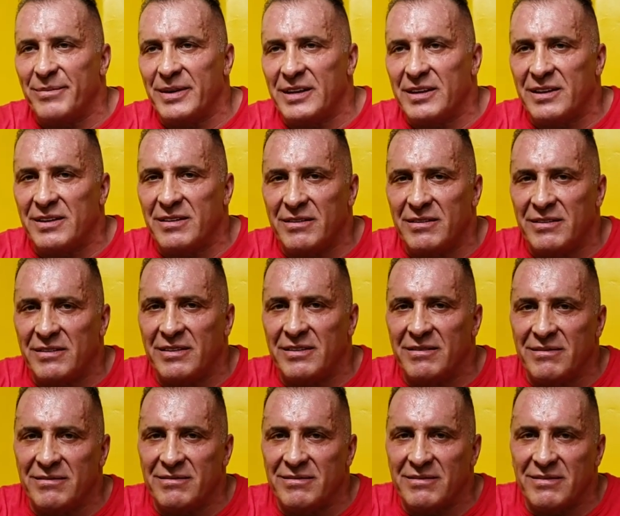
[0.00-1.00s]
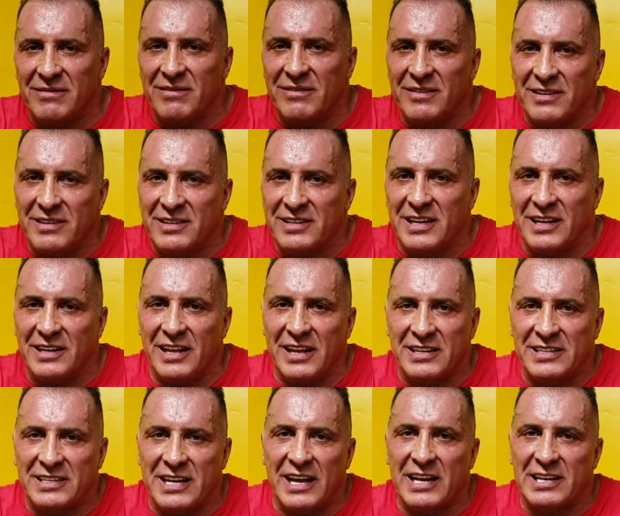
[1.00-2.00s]
but you still
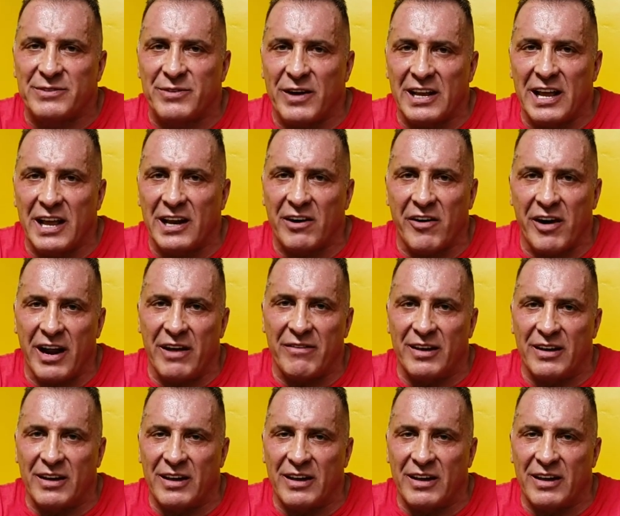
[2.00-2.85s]
didn't satisfy that craving.